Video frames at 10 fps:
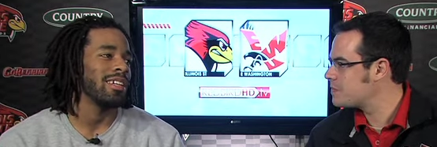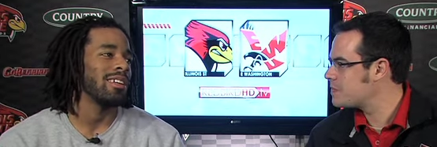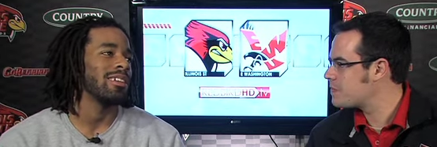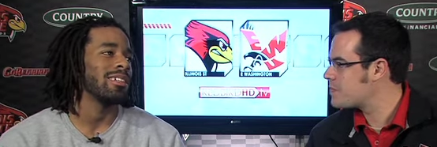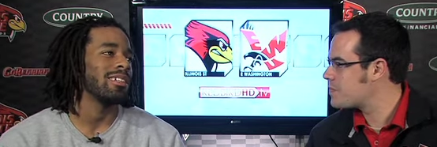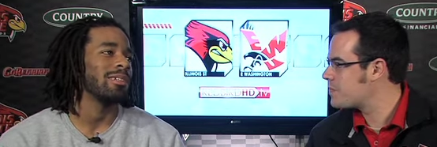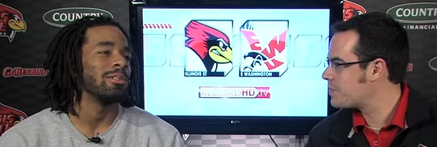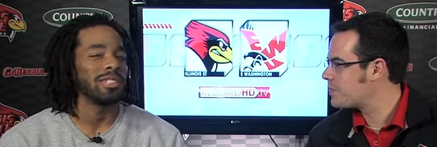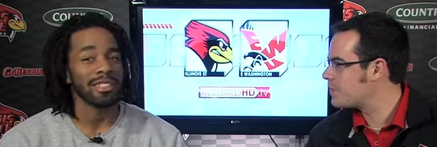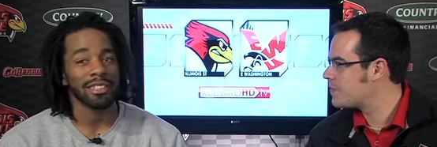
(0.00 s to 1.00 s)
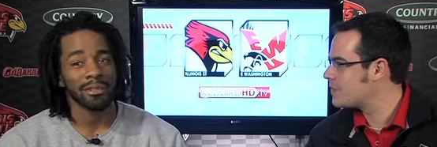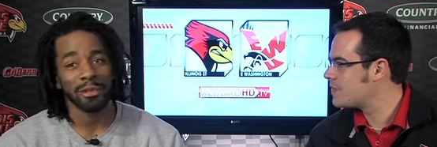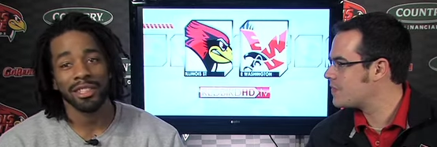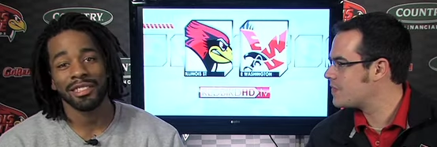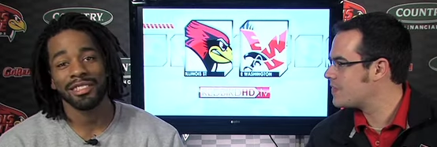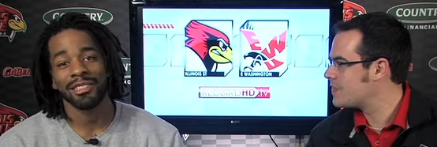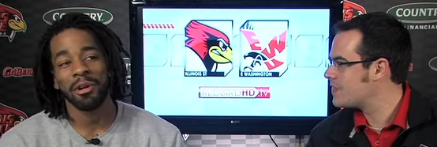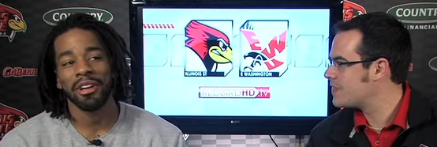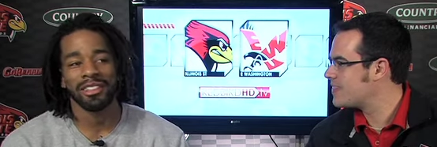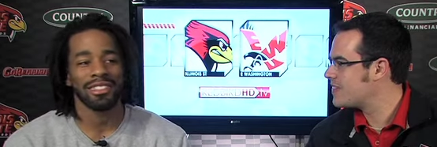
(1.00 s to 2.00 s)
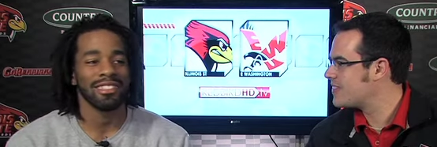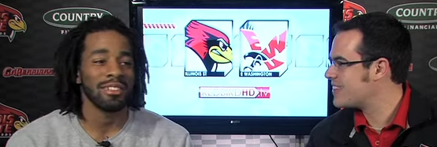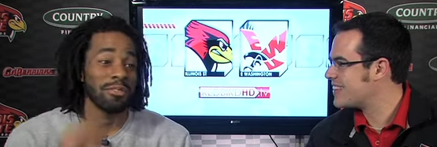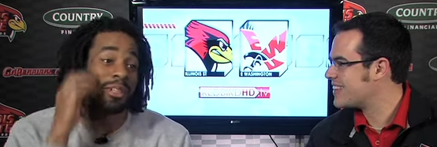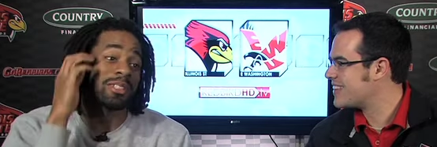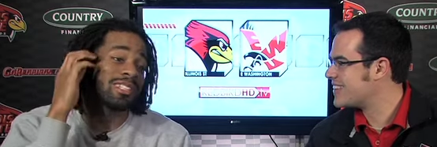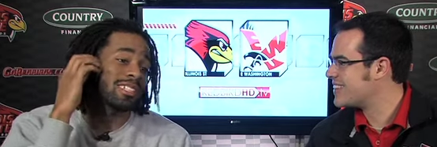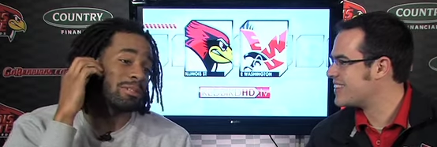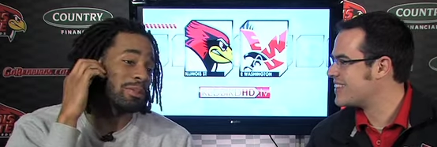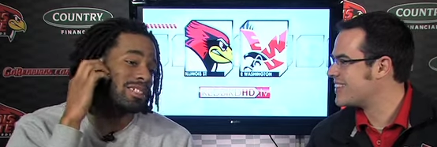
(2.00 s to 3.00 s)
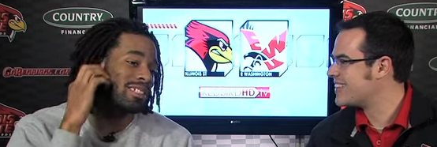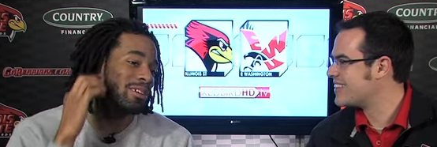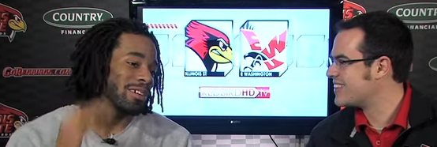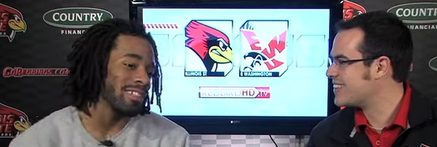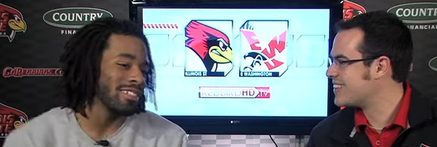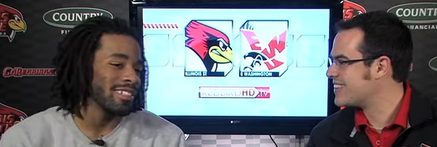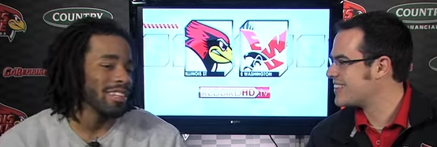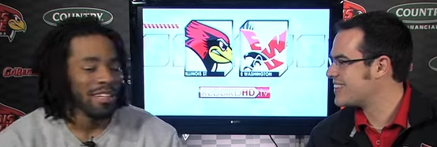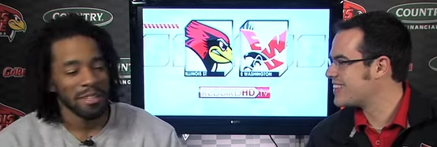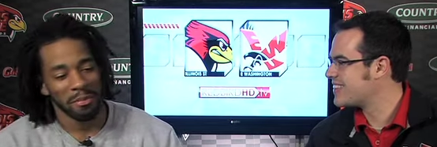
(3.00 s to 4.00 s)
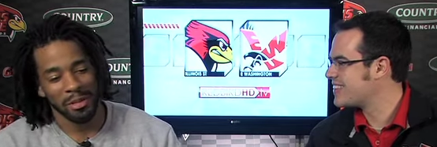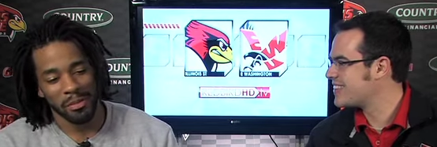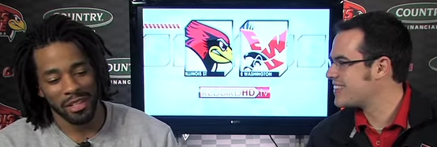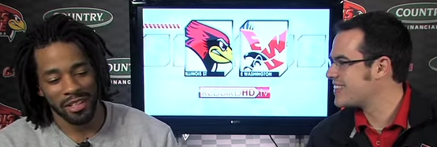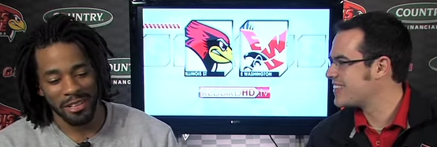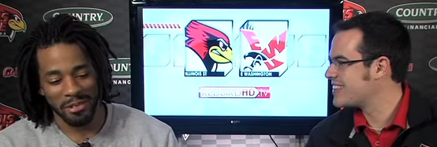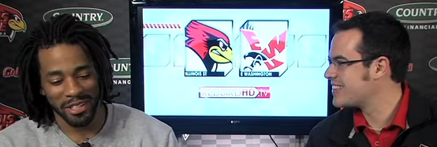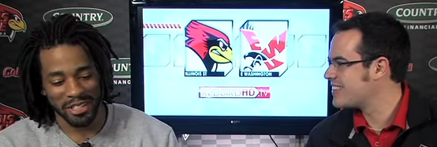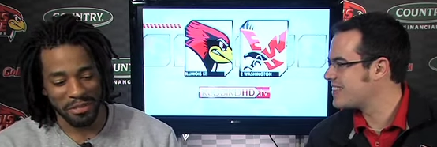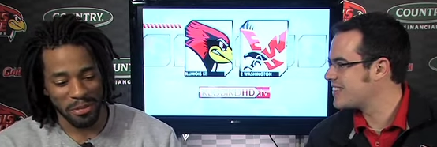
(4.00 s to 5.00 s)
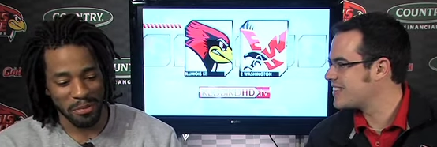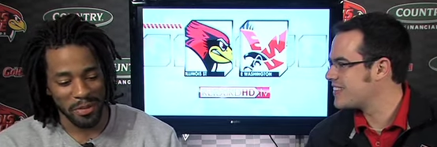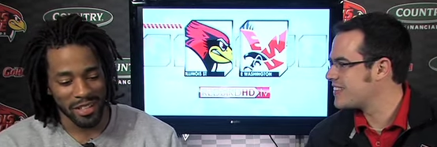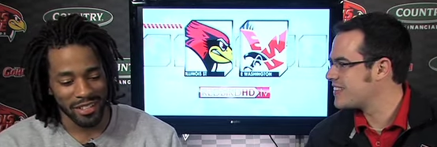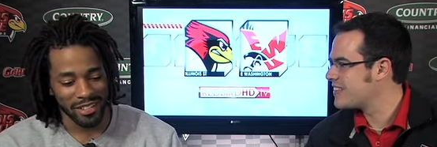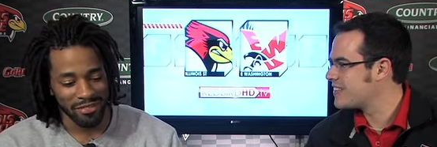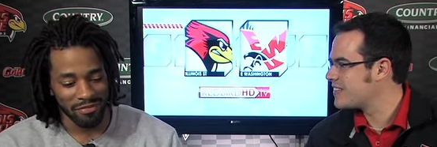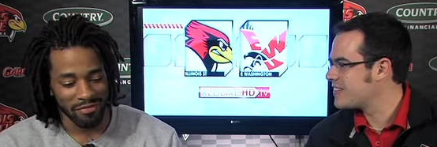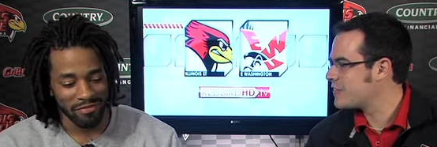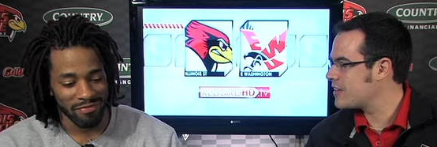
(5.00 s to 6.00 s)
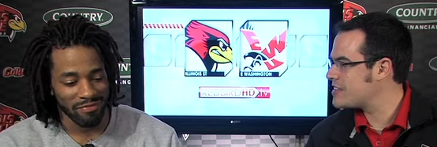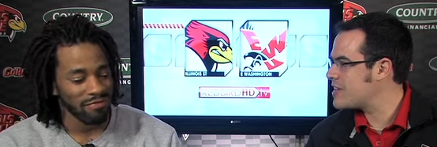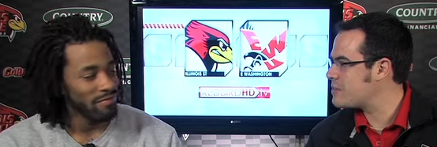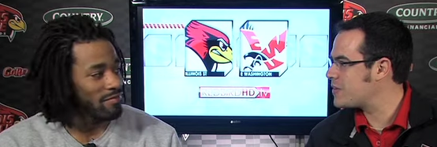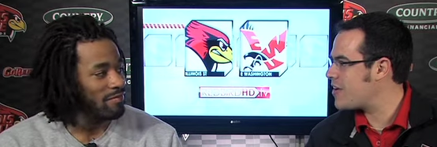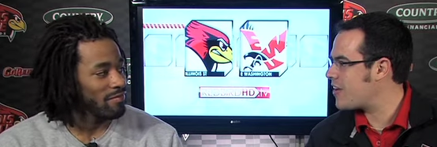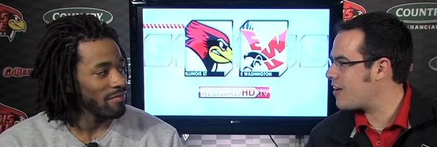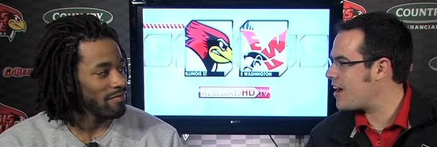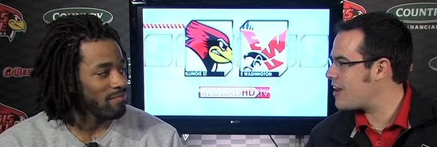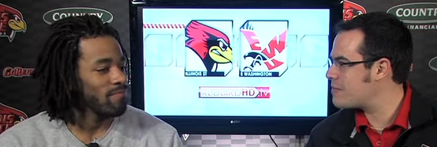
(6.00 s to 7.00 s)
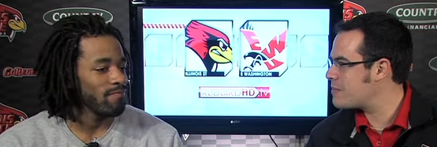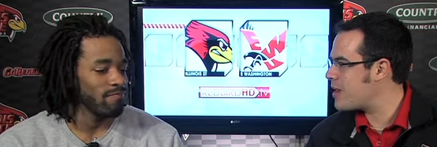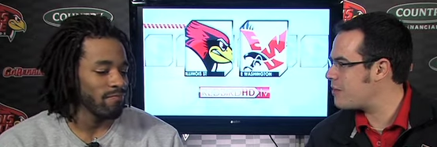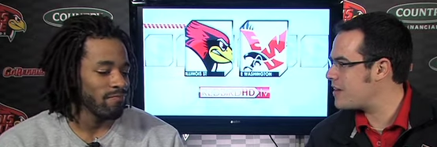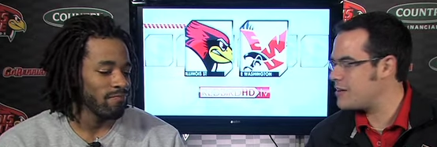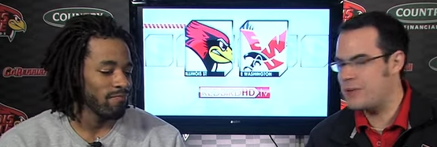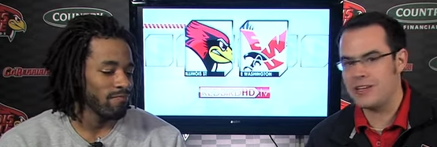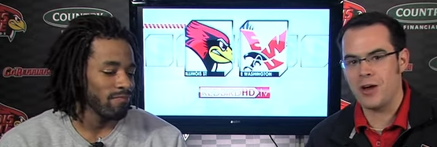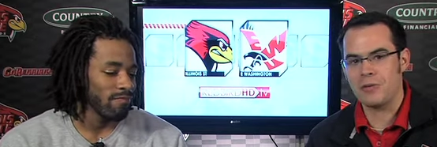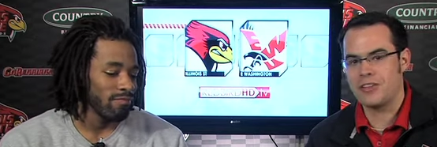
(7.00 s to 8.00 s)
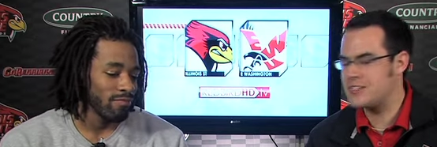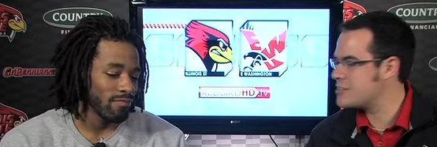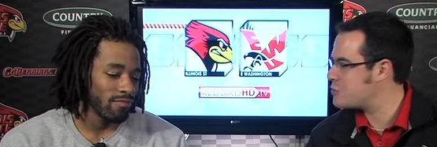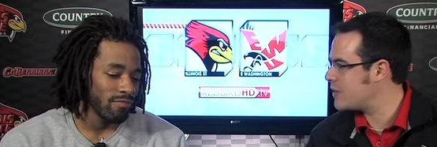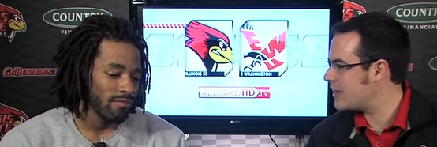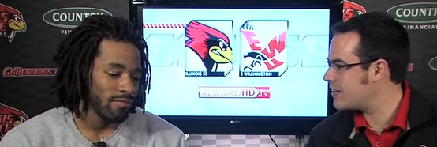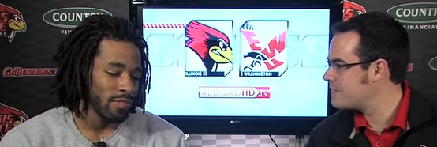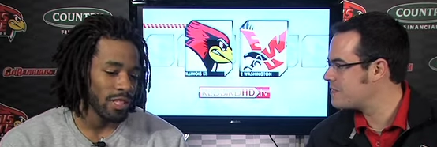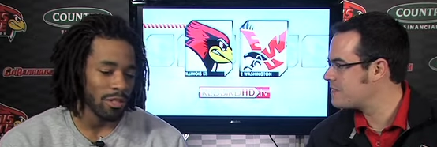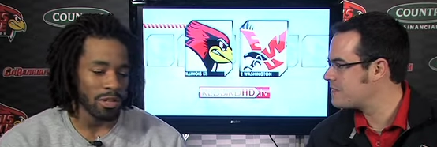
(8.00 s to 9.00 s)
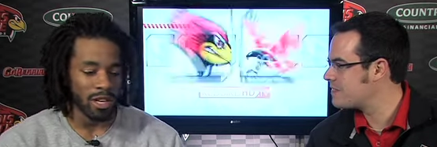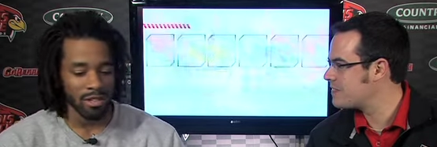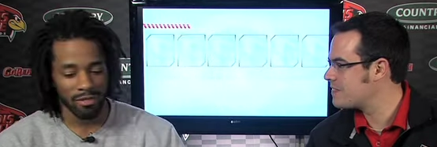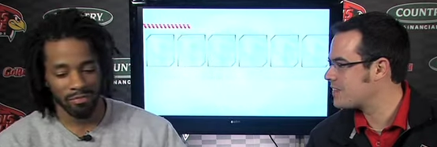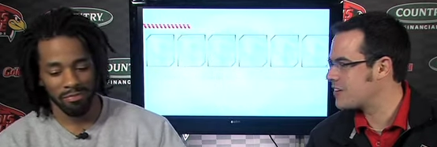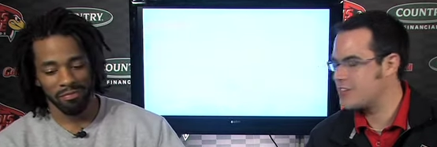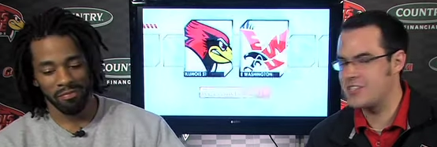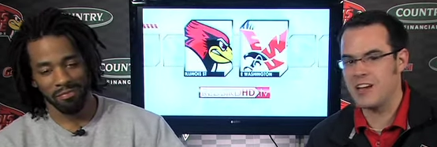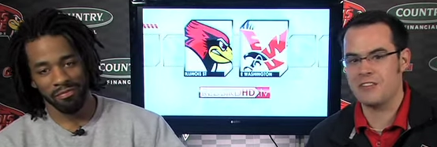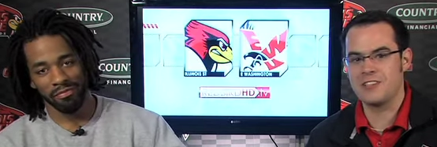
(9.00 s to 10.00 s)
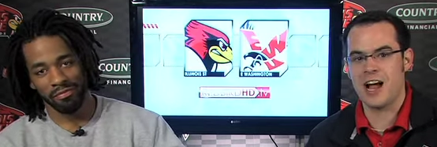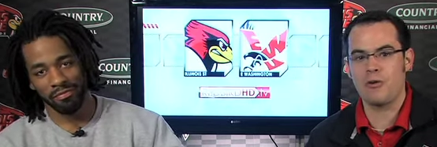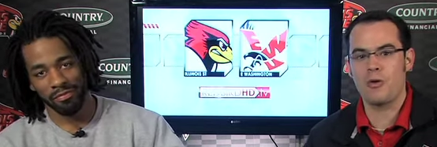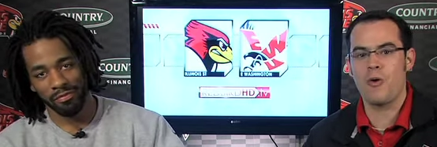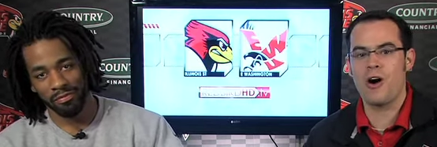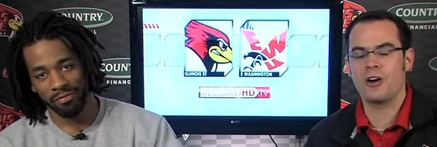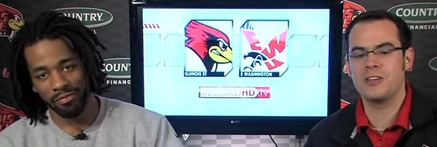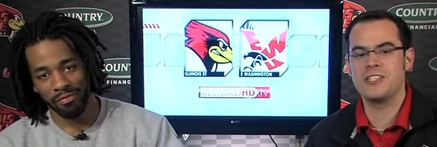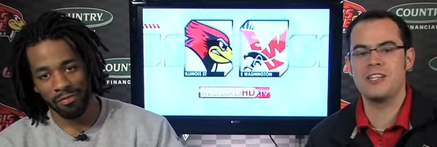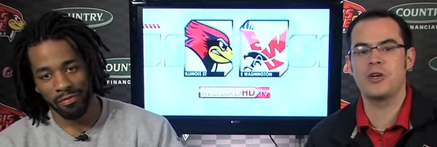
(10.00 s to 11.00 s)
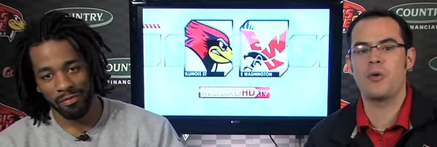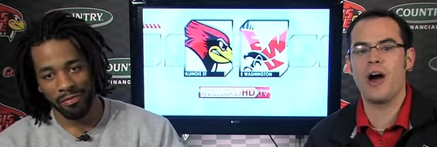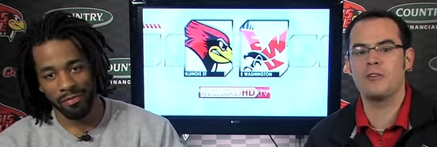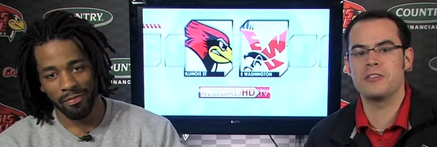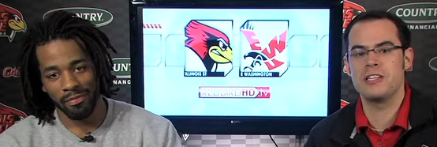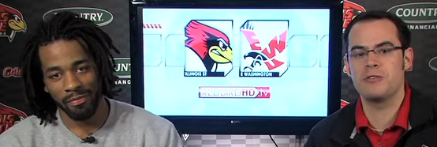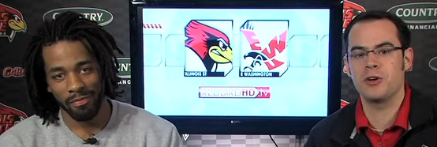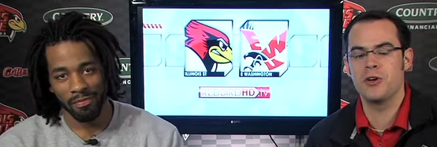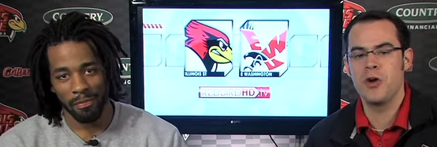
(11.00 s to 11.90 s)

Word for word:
Speaker 1: at all the coaches. I wasn't starting. I felt I should have been starting, but I mean, it all worked out for the best.
Speaker 2: Well, let's keep it going, all right? I'm, I'm not ready to be done with this this weekend. Yeah, no doubt. Good stuff. Tyrone Walker, senior wide receiver.